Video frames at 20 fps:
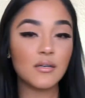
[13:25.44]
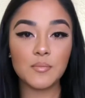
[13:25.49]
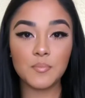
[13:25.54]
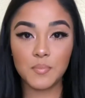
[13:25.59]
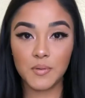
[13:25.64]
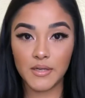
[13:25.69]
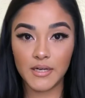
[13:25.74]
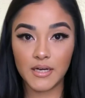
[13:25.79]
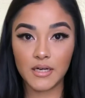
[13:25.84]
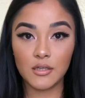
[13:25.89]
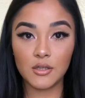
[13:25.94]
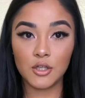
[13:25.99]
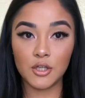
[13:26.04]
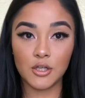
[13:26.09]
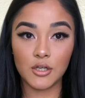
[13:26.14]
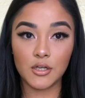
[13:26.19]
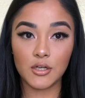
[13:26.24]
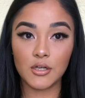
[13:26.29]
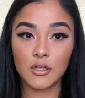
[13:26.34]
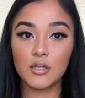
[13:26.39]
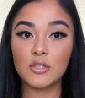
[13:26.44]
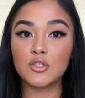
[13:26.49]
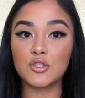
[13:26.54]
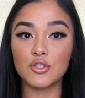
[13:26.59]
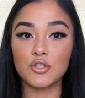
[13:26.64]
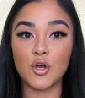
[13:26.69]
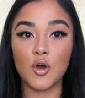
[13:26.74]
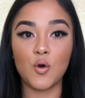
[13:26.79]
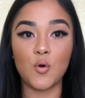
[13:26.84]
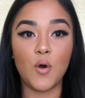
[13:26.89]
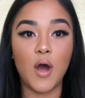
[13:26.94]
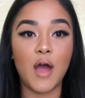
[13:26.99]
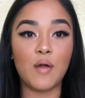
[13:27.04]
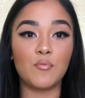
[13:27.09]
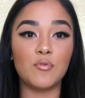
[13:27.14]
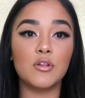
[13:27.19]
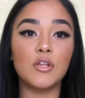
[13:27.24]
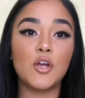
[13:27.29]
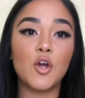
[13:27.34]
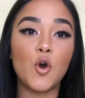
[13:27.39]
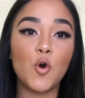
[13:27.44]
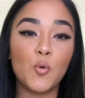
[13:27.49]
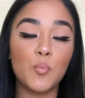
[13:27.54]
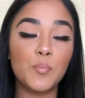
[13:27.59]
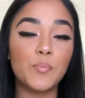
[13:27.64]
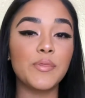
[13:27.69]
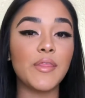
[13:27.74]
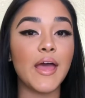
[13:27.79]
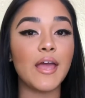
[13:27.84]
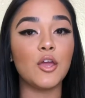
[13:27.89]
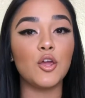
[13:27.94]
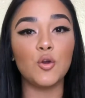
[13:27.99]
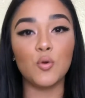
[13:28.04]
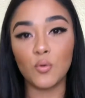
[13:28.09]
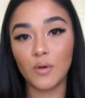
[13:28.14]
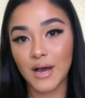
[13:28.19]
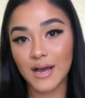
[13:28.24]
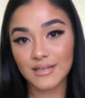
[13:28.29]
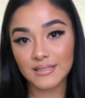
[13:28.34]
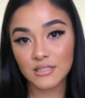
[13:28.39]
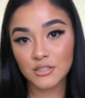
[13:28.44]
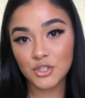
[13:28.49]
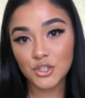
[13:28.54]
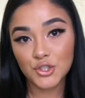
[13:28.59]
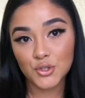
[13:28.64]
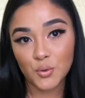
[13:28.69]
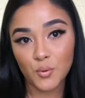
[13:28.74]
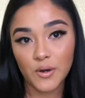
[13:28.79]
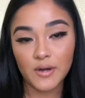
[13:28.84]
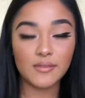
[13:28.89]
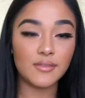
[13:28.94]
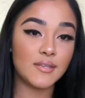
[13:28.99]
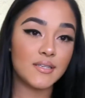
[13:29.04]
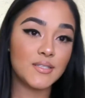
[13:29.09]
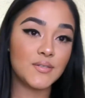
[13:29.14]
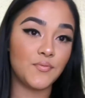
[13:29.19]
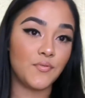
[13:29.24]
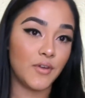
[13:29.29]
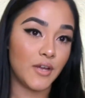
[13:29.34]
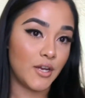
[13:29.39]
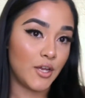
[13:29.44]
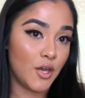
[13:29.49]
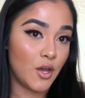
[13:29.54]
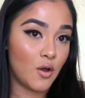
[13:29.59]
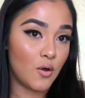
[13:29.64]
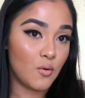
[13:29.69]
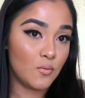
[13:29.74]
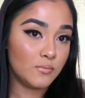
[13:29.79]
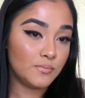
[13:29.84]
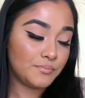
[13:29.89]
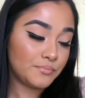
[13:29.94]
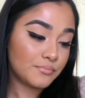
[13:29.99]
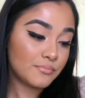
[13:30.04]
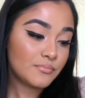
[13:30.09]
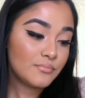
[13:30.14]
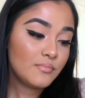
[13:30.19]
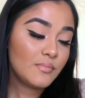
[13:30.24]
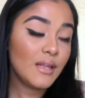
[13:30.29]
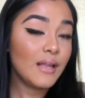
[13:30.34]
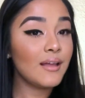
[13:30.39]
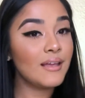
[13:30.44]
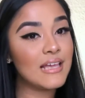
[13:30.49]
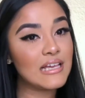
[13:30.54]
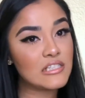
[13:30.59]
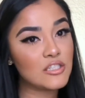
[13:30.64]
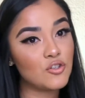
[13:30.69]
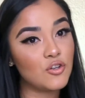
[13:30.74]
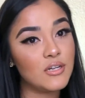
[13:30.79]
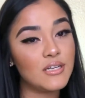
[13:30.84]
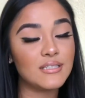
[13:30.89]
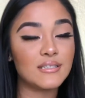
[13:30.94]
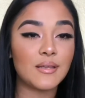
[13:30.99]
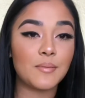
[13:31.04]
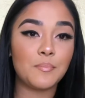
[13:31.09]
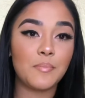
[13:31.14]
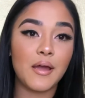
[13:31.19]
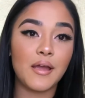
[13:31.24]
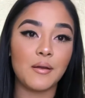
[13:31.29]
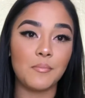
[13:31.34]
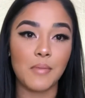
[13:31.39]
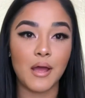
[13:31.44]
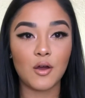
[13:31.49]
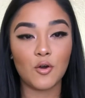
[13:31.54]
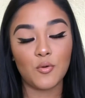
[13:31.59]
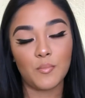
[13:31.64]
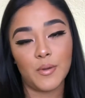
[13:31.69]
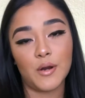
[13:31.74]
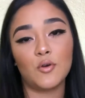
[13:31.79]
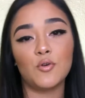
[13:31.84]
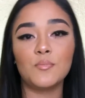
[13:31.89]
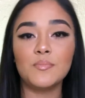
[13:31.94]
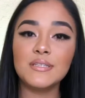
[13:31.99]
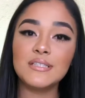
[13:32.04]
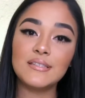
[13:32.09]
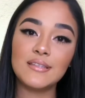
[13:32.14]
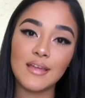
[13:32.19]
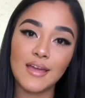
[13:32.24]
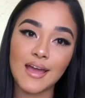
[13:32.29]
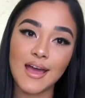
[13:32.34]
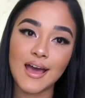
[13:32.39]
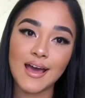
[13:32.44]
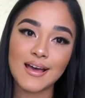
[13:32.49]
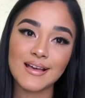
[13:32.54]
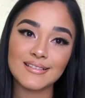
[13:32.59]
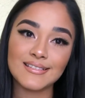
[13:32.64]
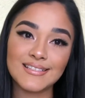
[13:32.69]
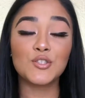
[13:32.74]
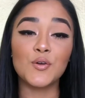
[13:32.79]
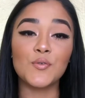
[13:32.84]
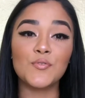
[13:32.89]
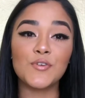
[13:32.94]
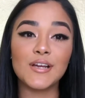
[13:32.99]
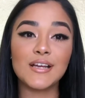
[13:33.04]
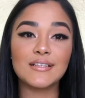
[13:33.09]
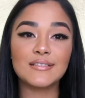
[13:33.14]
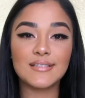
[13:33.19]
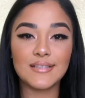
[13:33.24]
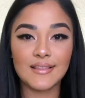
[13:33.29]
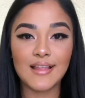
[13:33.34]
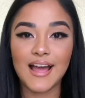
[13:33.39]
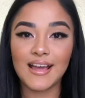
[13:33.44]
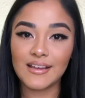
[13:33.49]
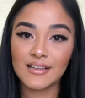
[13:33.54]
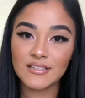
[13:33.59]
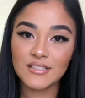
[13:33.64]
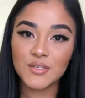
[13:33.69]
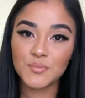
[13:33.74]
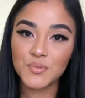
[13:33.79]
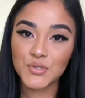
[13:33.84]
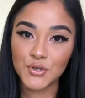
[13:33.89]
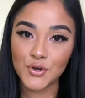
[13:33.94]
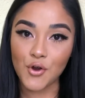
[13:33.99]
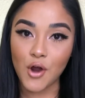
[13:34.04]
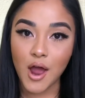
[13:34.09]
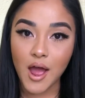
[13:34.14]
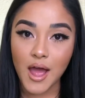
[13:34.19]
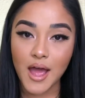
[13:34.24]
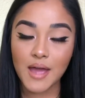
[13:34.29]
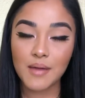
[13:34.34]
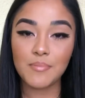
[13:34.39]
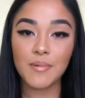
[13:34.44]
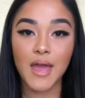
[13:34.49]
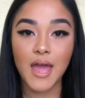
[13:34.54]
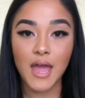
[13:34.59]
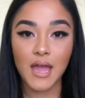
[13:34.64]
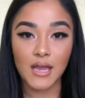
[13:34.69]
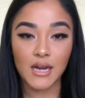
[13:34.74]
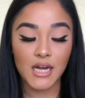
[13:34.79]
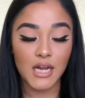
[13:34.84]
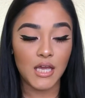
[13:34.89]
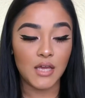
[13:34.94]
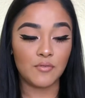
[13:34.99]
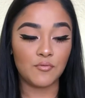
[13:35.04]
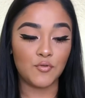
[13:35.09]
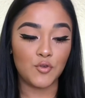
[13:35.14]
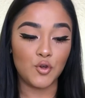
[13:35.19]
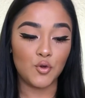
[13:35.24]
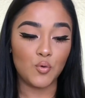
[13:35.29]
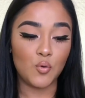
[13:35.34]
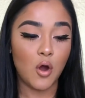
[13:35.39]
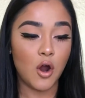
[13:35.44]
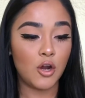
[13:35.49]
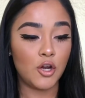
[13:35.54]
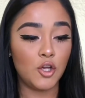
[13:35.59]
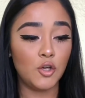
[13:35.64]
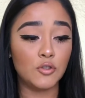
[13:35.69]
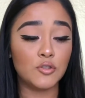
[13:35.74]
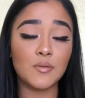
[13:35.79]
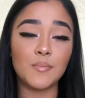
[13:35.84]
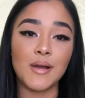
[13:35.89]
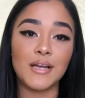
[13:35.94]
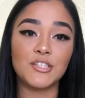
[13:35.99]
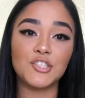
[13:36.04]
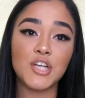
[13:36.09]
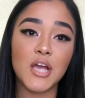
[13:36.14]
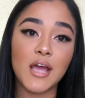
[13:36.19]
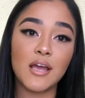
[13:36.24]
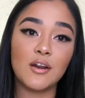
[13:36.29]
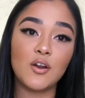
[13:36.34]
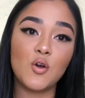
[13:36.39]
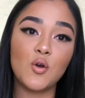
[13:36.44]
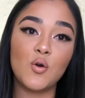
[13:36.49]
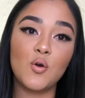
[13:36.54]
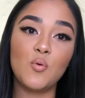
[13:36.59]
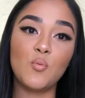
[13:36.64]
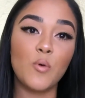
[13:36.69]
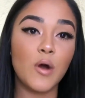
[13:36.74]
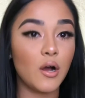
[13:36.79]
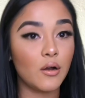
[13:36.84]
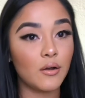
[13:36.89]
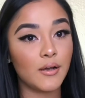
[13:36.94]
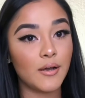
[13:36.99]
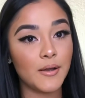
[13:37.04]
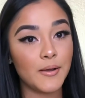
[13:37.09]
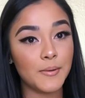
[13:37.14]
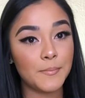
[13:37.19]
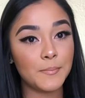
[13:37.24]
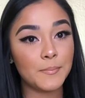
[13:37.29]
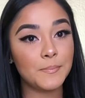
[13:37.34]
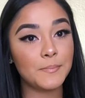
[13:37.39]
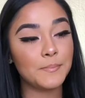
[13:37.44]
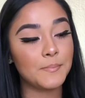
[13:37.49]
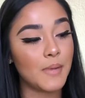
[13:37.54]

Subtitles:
completed look. So I really hope that you guys enjoyed this video. Ya estoy lista para irme a comer con mis tías. Don't forget to like and subscribe. And if you are new to my channel, welcome.